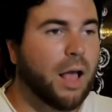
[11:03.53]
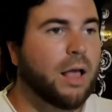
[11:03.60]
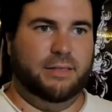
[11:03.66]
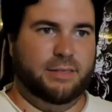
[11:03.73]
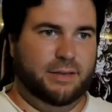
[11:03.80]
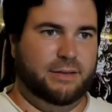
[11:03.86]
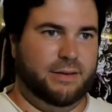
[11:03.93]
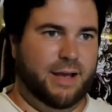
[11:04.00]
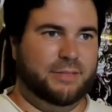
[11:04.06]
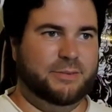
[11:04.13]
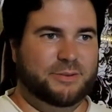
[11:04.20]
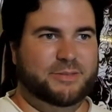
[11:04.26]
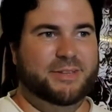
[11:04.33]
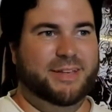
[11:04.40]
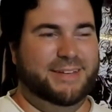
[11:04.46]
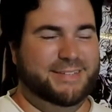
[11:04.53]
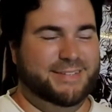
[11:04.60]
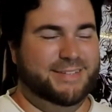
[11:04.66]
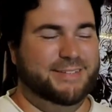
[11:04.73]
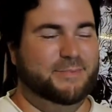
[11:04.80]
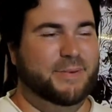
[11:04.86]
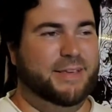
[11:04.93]
They got those
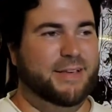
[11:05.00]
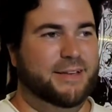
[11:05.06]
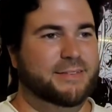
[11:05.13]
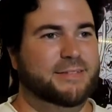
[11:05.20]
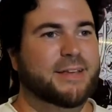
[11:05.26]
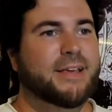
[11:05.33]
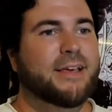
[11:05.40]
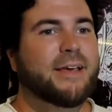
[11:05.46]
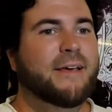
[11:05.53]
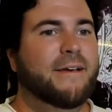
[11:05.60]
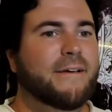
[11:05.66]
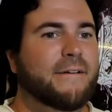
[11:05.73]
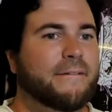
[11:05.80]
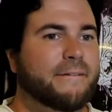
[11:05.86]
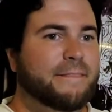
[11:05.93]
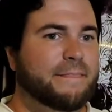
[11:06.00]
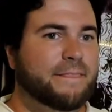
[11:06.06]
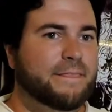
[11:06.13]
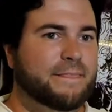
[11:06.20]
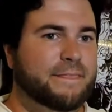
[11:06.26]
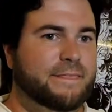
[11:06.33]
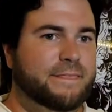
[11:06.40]
lenses because
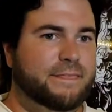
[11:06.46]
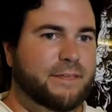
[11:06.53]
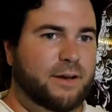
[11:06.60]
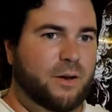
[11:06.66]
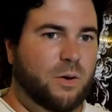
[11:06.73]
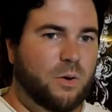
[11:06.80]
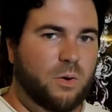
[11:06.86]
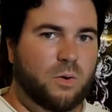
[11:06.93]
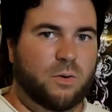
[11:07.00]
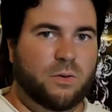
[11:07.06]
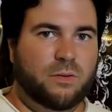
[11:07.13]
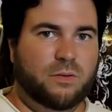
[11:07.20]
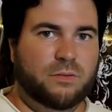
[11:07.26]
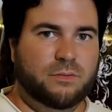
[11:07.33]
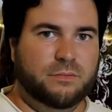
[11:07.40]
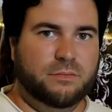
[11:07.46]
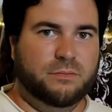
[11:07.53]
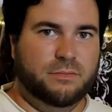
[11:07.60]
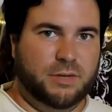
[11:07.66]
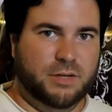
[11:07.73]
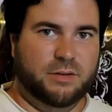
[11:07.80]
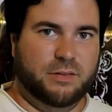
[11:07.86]

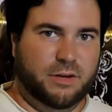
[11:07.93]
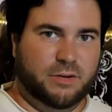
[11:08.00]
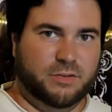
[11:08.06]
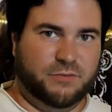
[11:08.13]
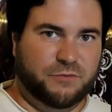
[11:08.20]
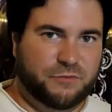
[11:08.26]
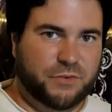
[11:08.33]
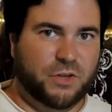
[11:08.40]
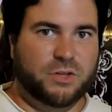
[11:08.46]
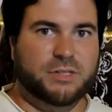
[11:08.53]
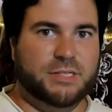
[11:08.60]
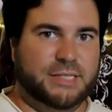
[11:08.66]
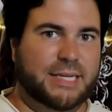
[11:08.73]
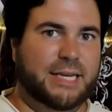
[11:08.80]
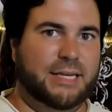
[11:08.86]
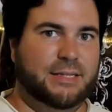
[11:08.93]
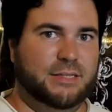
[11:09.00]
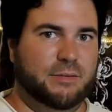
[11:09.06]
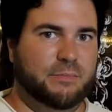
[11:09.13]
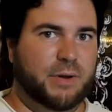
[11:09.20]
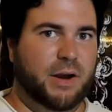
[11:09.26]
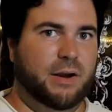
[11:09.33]
there's full scenes
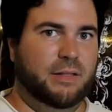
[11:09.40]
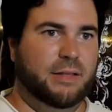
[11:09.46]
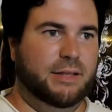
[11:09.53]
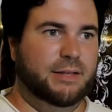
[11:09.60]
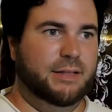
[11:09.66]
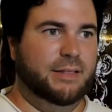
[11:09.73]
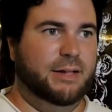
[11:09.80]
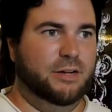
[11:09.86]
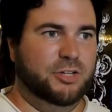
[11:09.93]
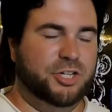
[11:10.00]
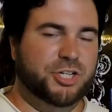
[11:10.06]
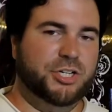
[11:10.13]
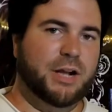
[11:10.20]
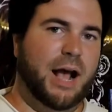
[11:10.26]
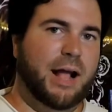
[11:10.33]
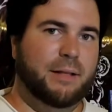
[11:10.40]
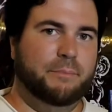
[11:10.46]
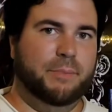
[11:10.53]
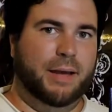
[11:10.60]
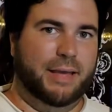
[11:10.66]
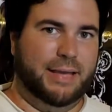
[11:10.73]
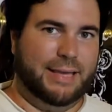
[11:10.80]
in Barry Lyndon that are shot
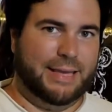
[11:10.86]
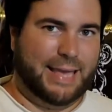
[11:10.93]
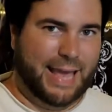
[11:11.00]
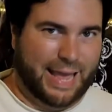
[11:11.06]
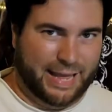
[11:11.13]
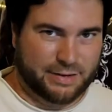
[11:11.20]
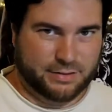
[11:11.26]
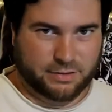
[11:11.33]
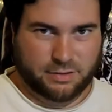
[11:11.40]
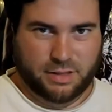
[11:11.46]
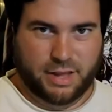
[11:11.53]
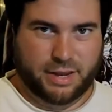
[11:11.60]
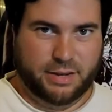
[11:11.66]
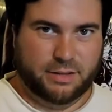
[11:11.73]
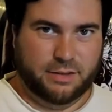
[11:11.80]
by candlelight.